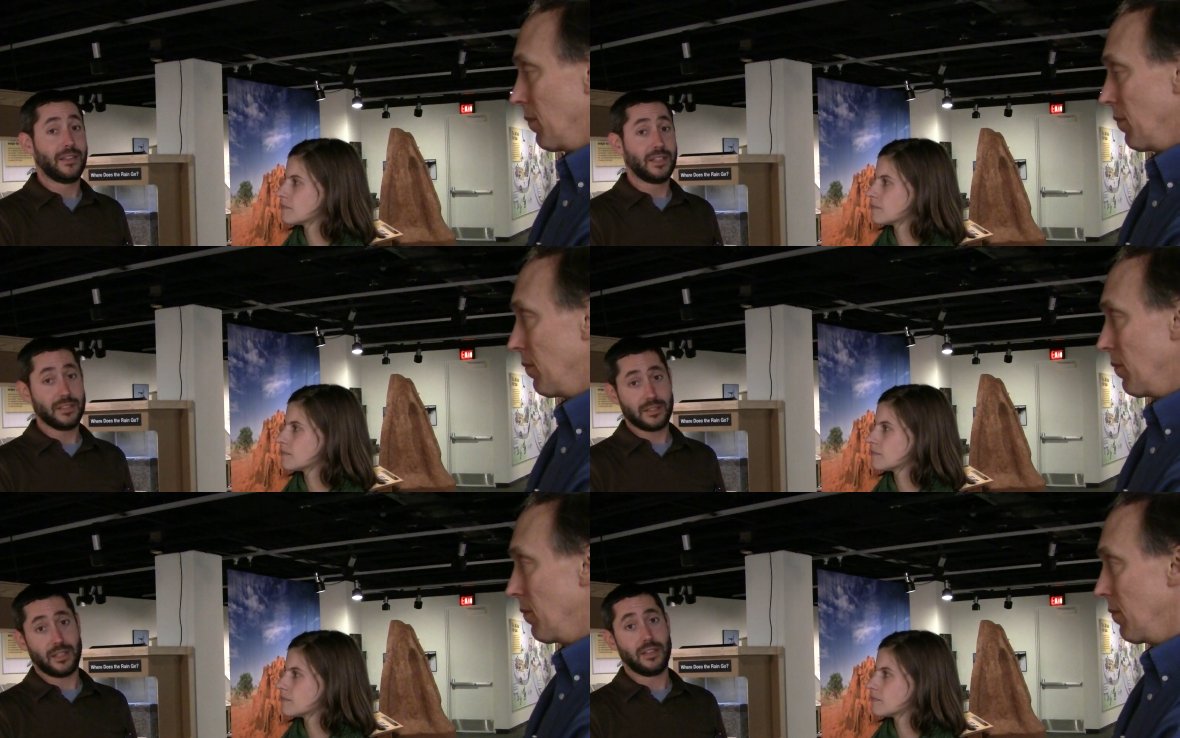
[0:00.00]
Speaker 1: on the
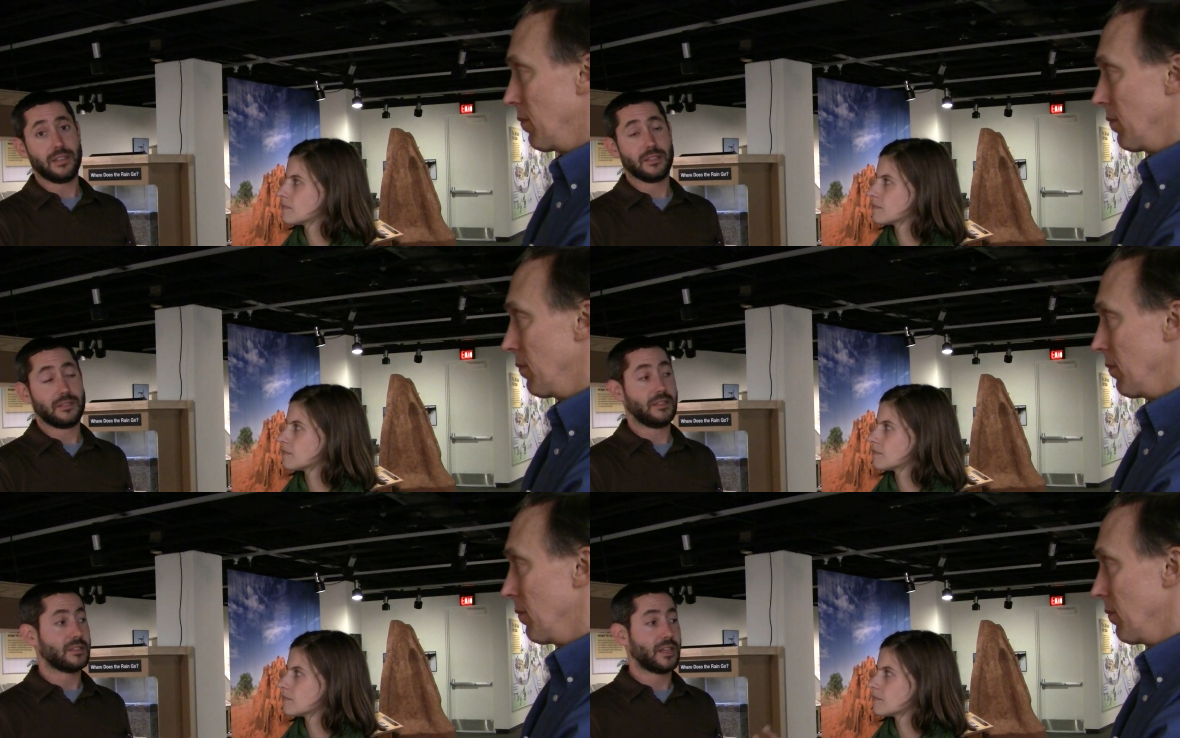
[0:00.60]
inside,
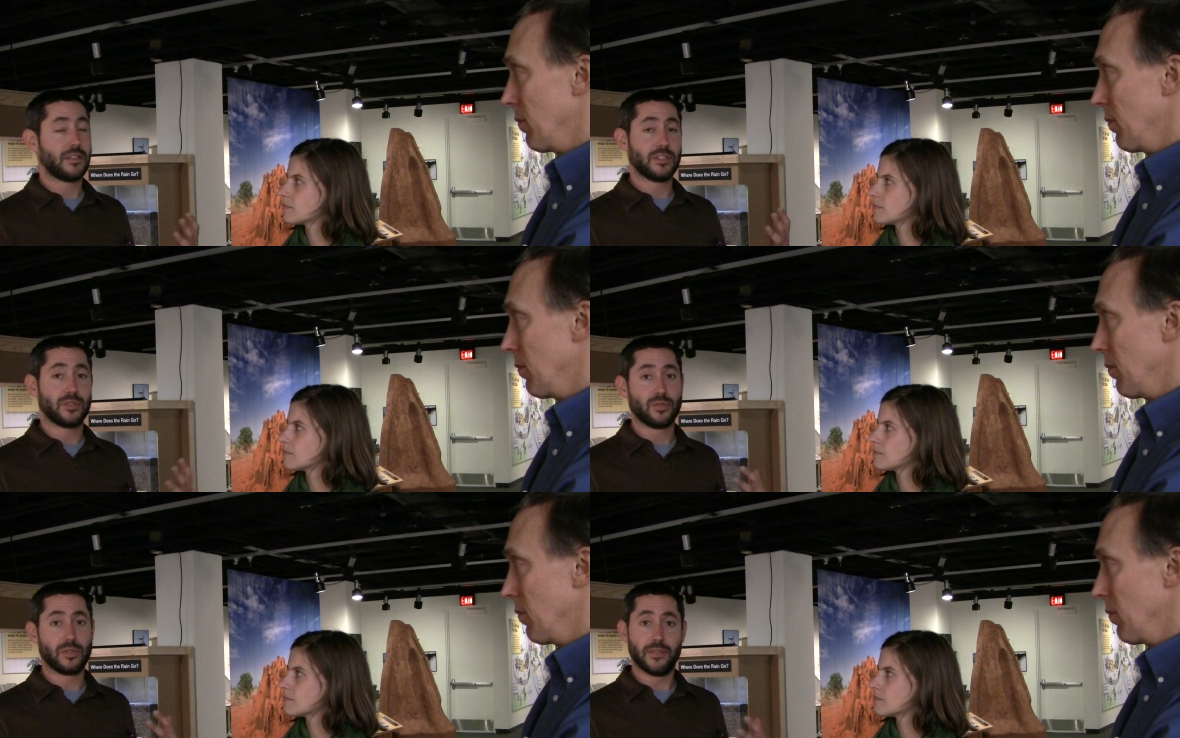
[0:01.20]
the, side that
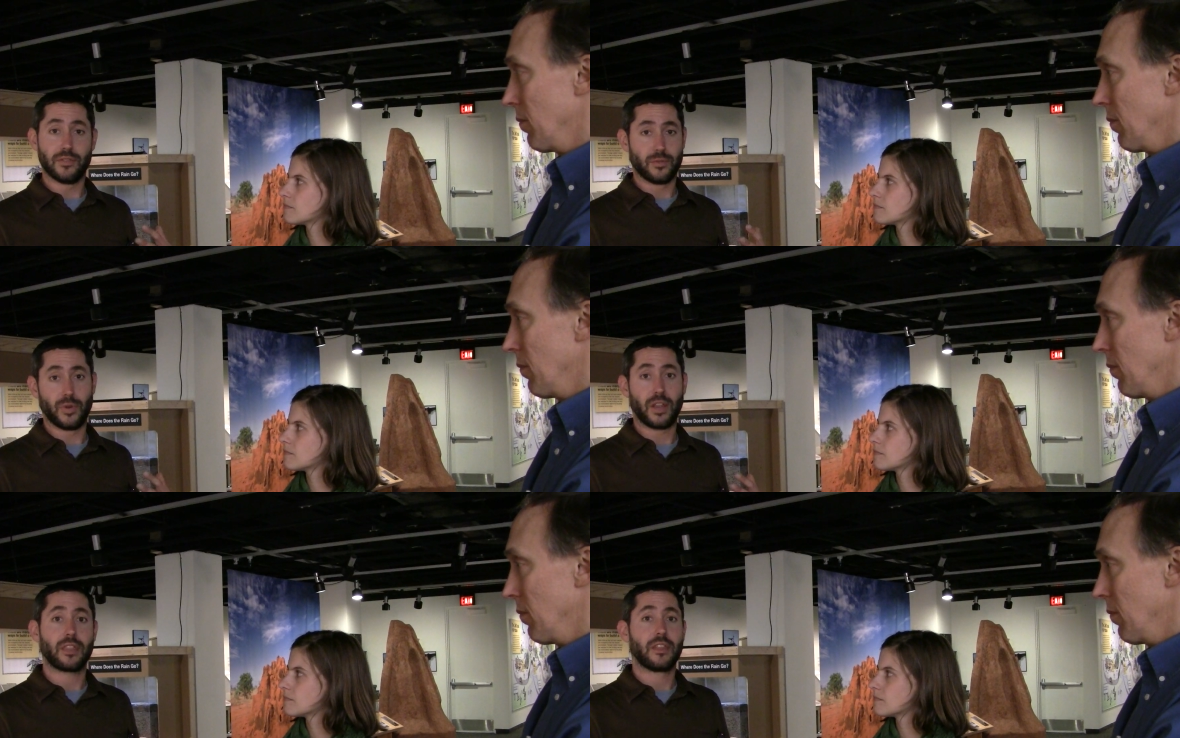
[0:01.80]
you live
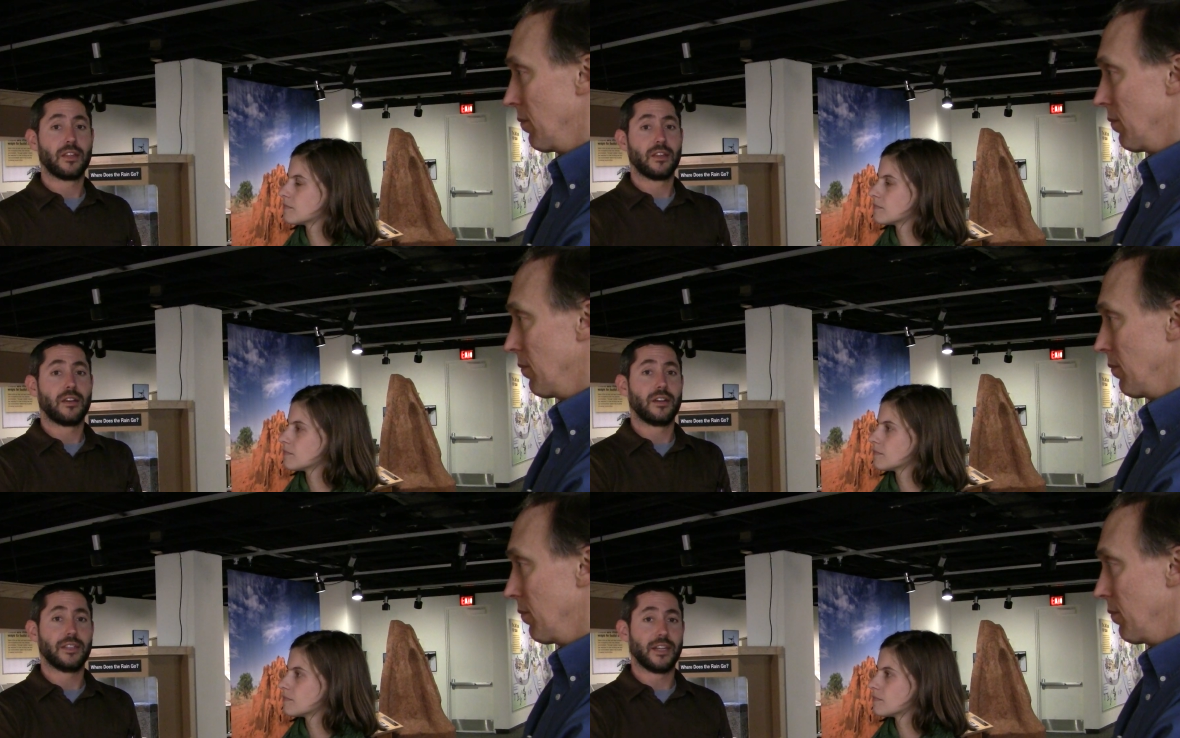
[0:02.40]
with
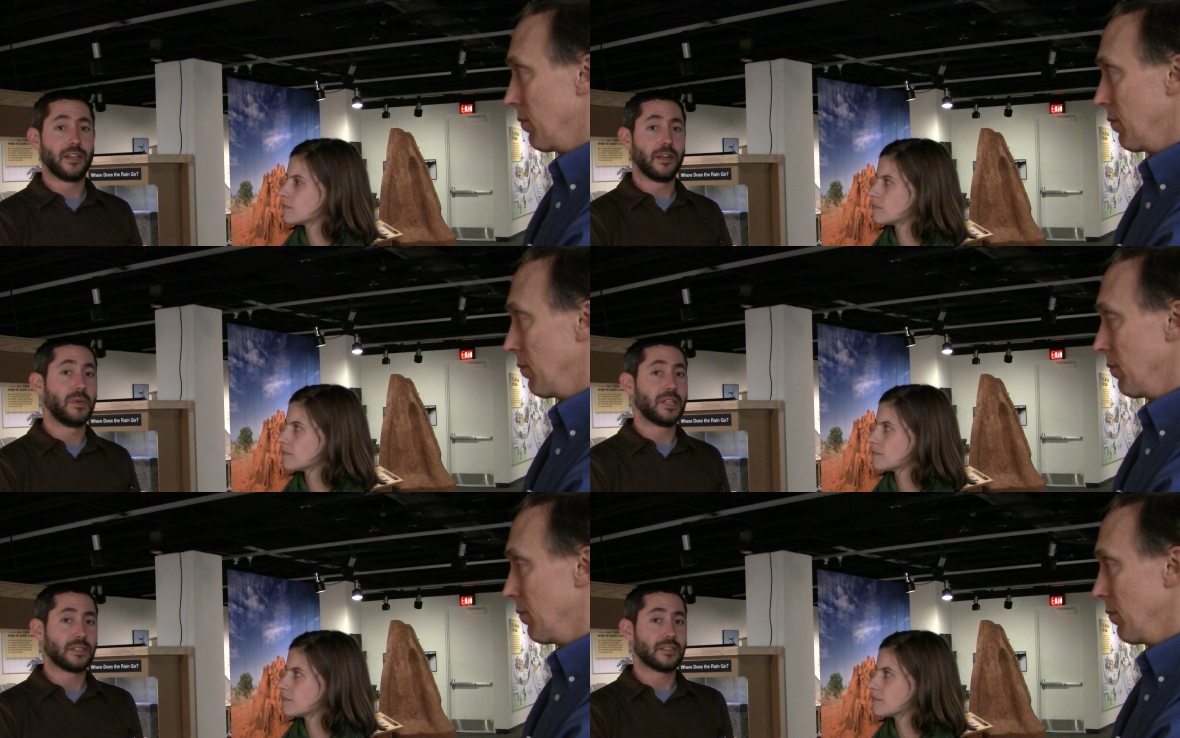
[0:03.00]
on a day-to-day -day
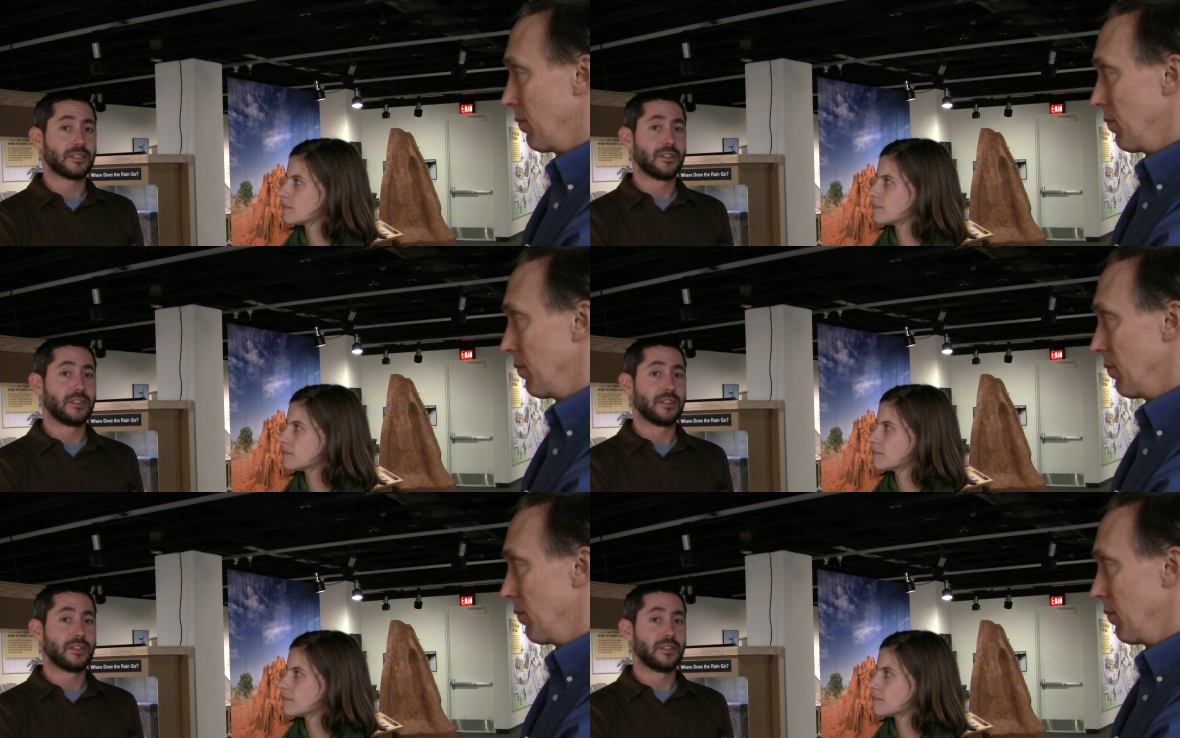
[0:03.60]
basis.